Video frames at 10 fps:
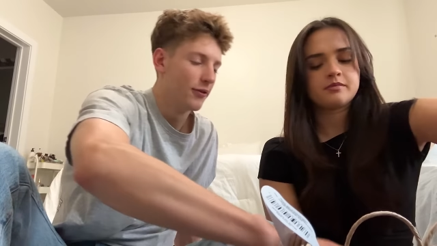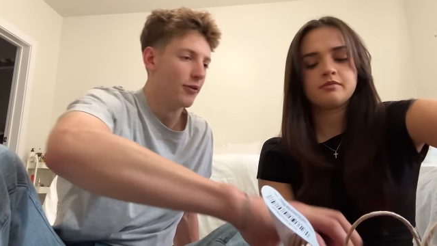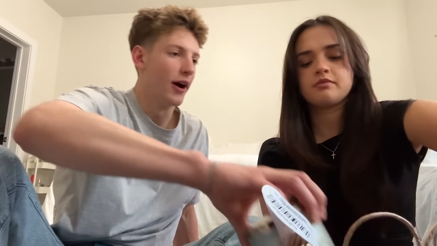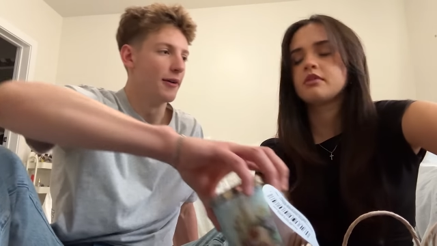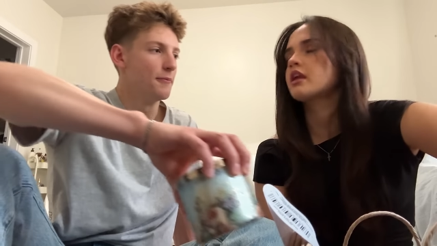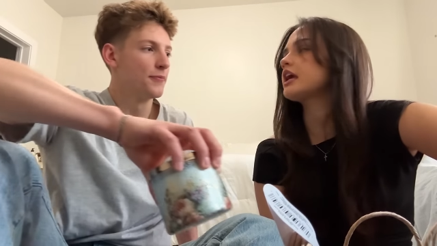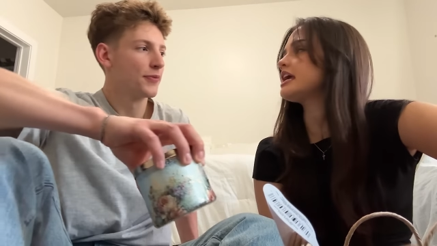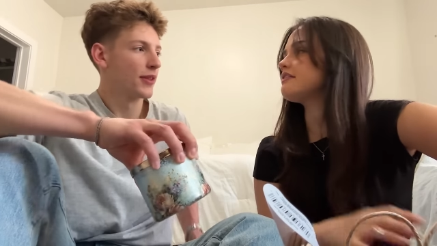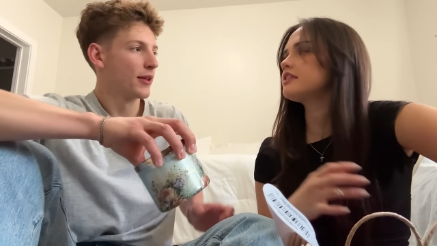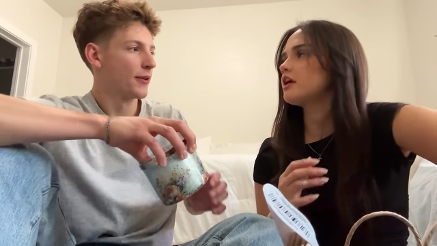Speaker 1: Right.
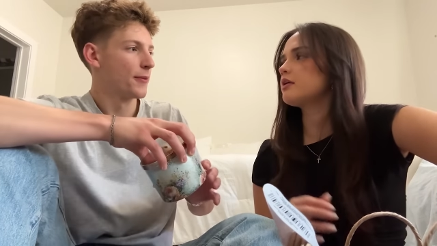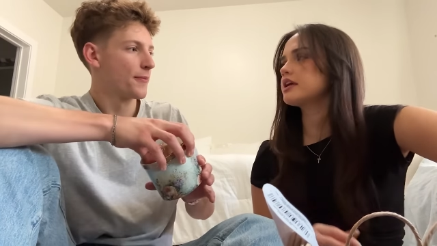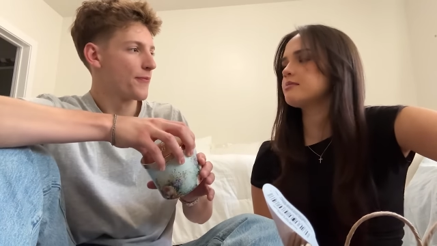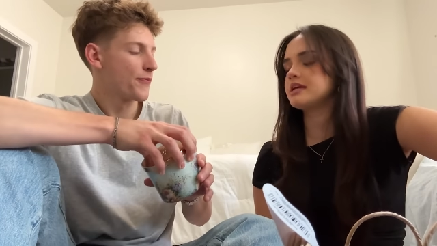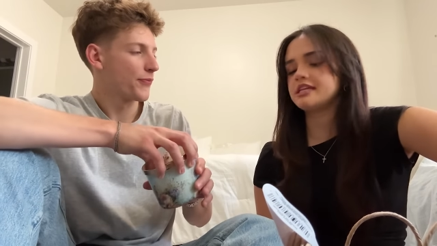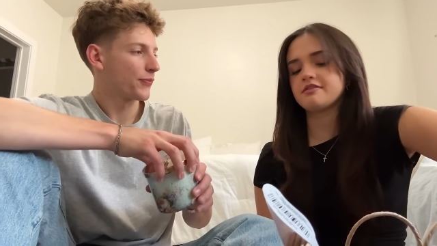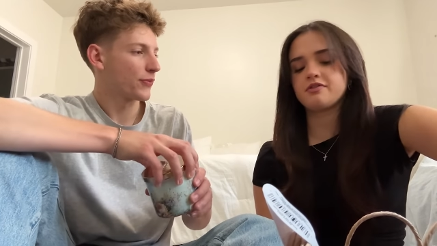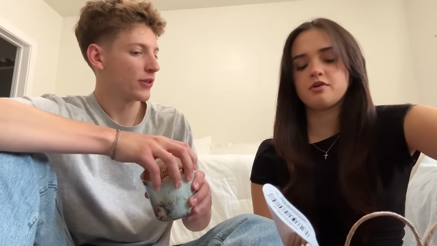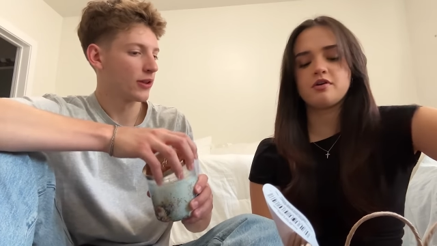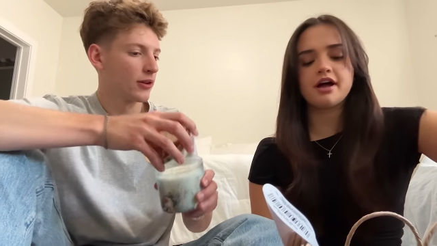Even though it can be
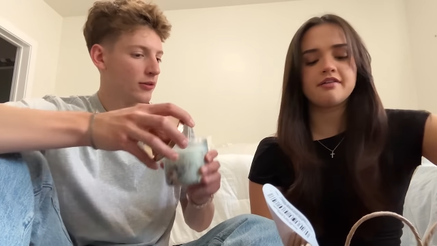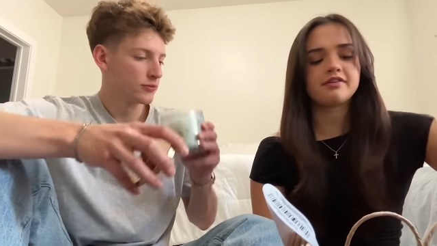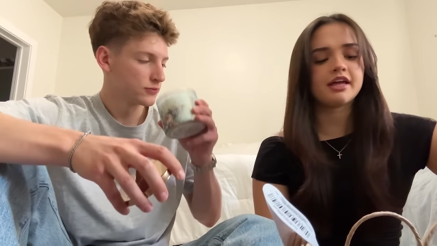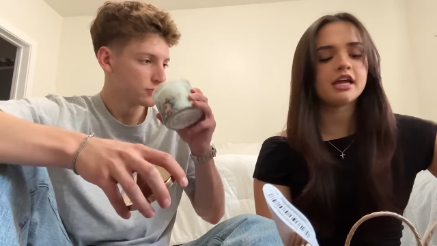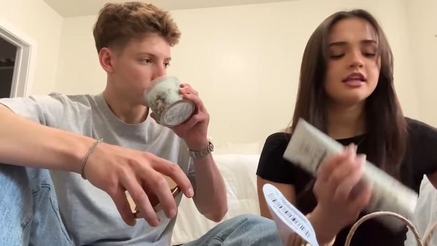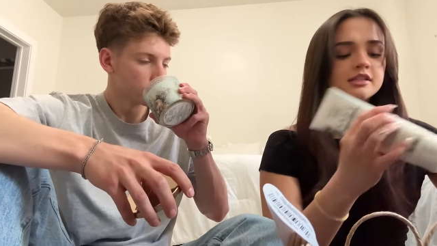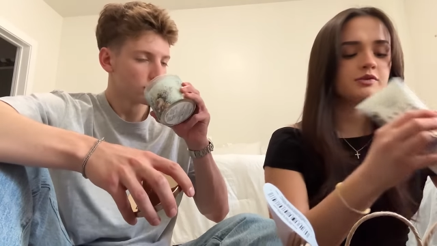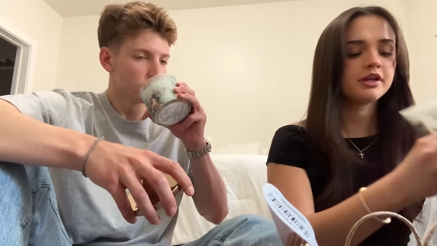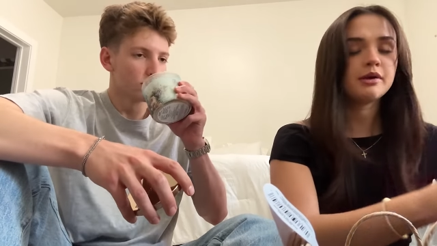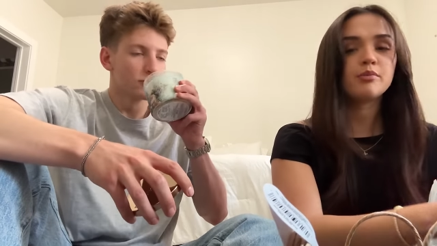difficult, I feel like that's really